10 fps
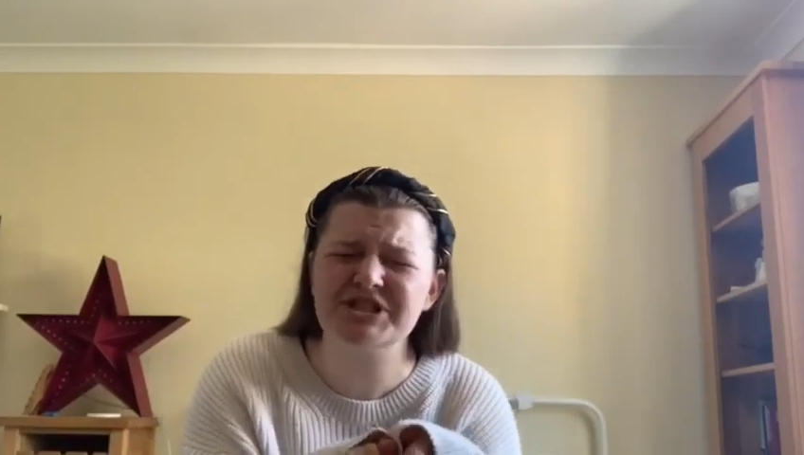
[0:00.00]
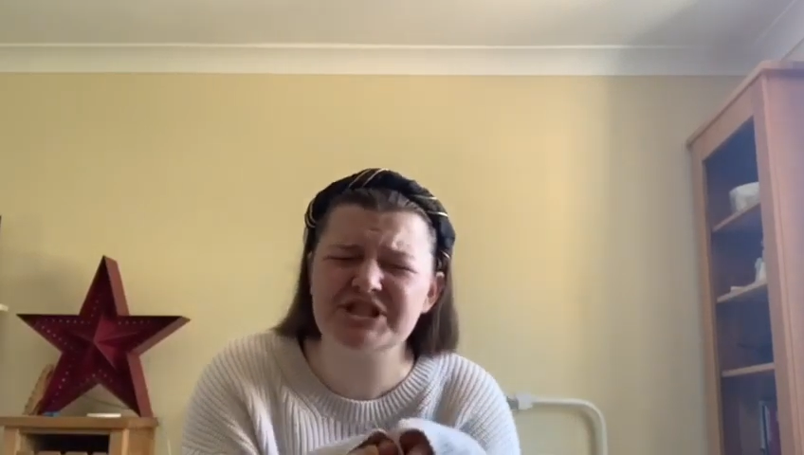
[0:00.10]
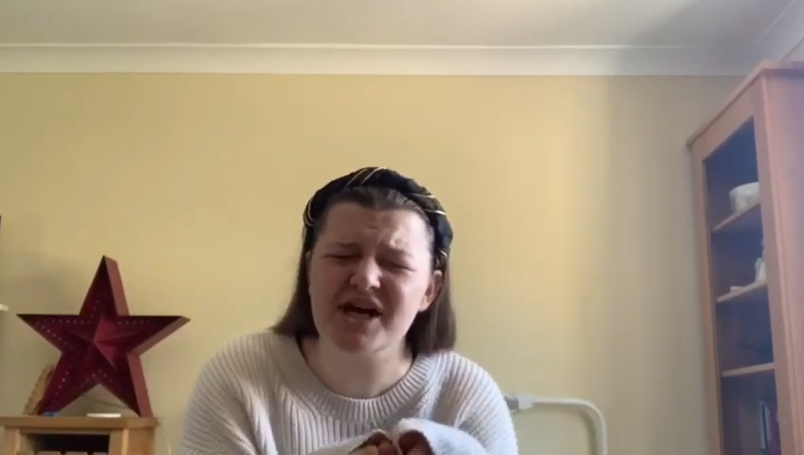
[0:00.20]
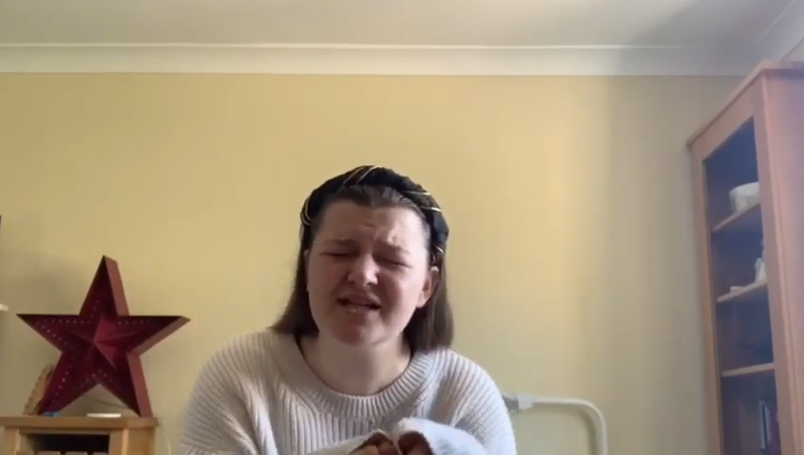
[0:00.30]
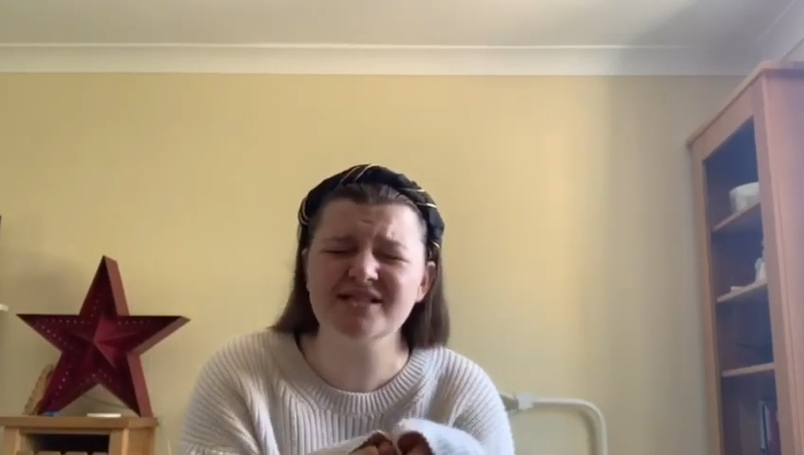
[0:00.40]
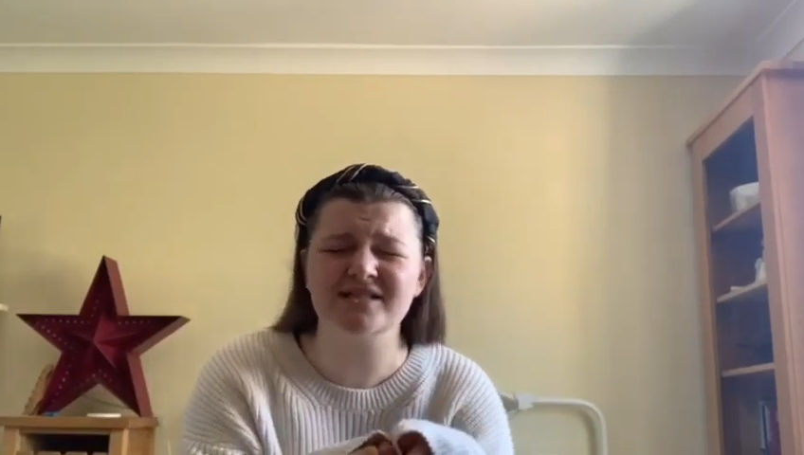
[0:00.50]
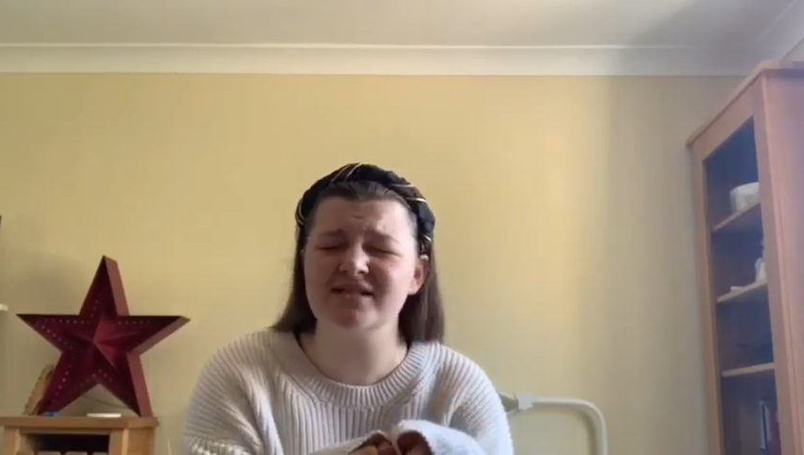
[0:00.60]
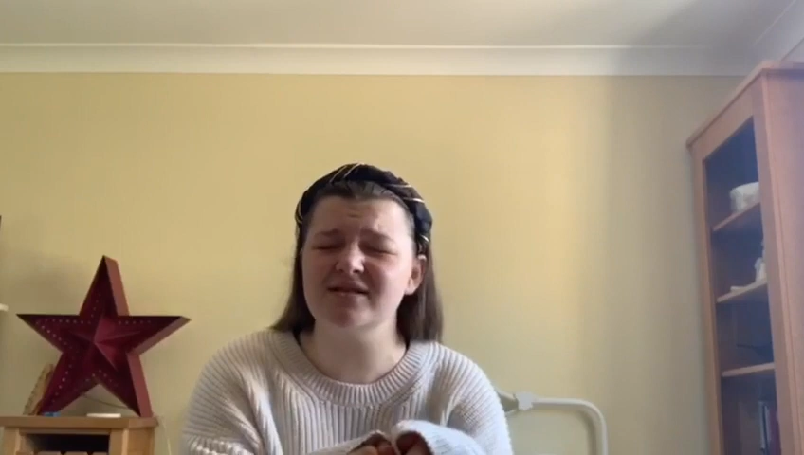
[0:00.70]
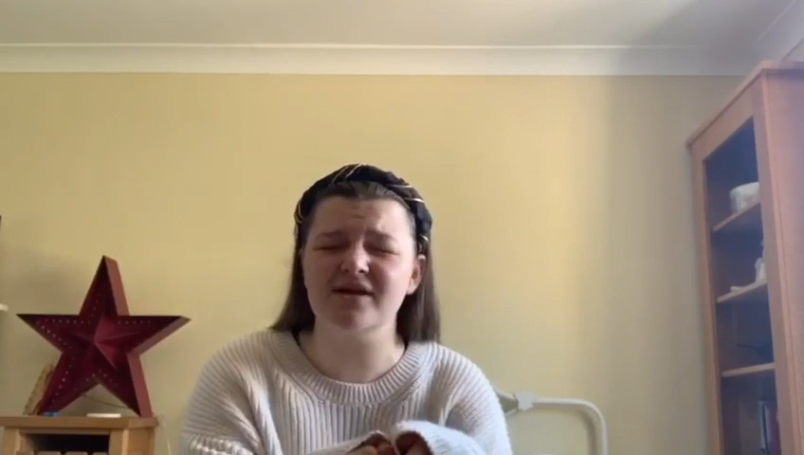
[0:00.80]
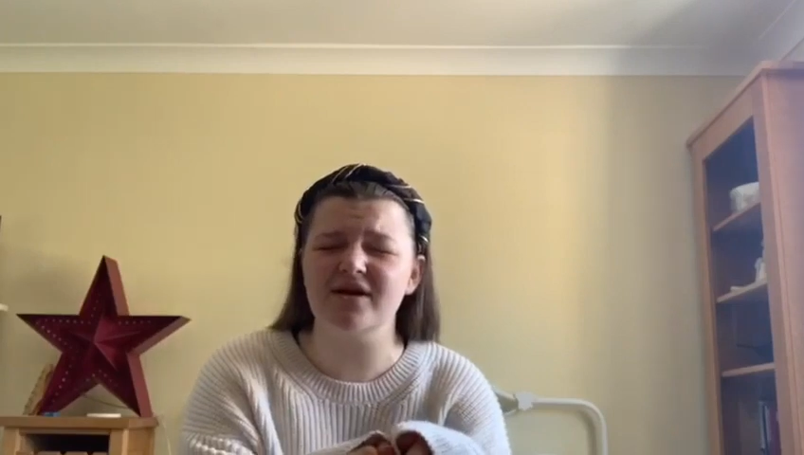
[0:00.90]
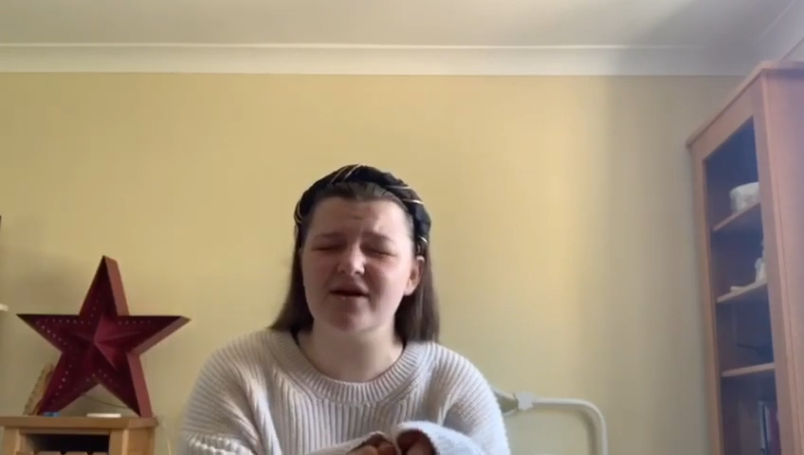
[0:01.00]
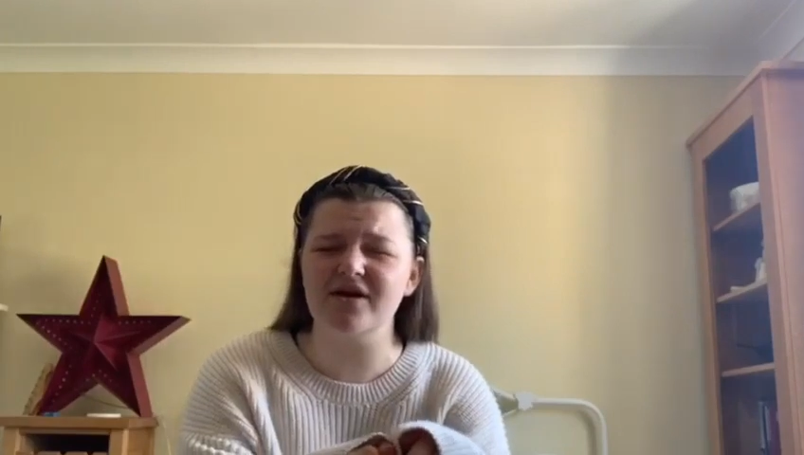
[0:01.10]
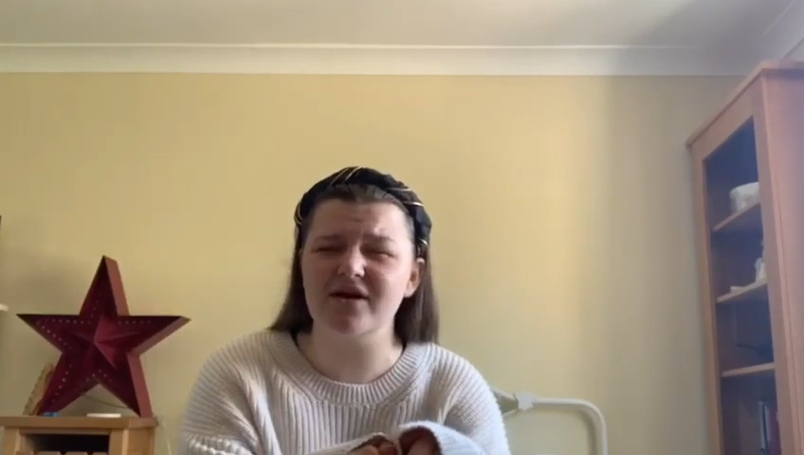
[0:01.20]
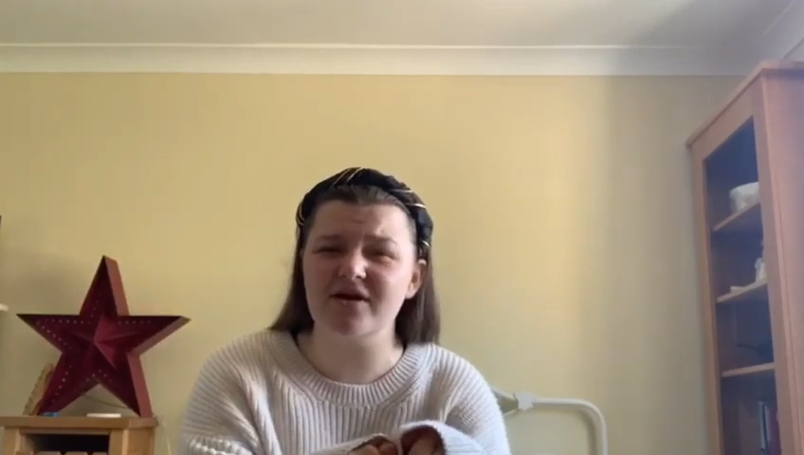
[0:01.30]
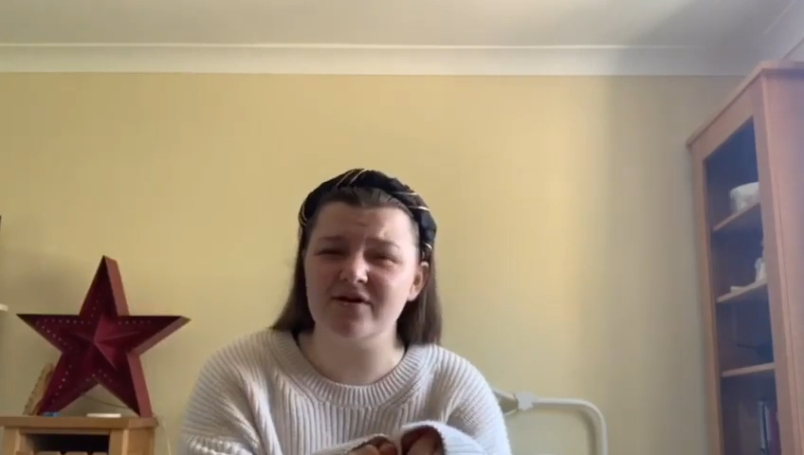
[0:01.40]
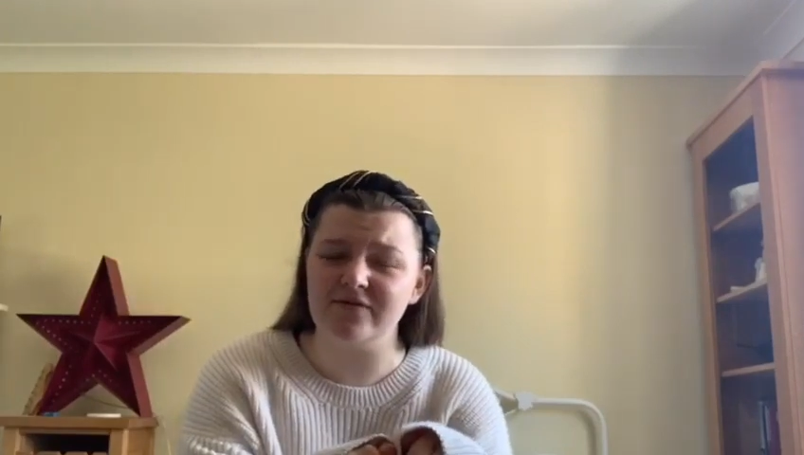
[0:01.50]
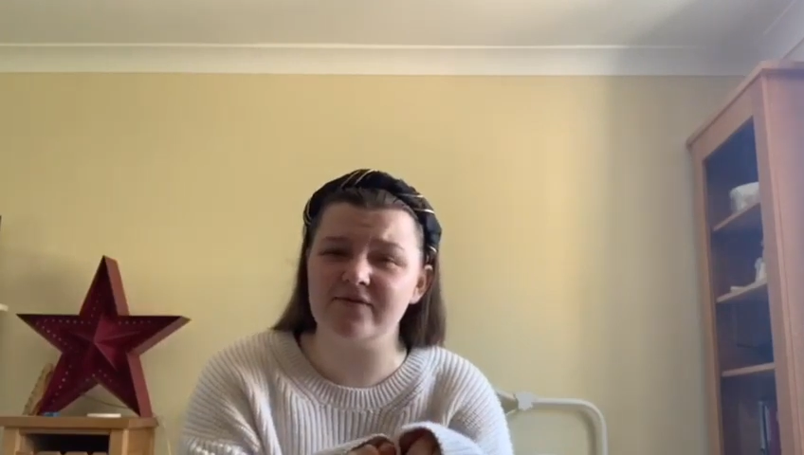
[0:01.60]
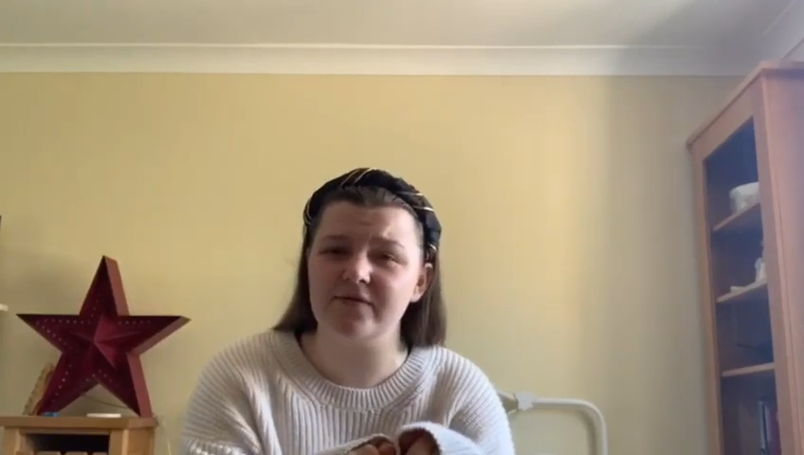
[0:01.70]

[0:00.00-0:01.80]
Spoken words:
just enough,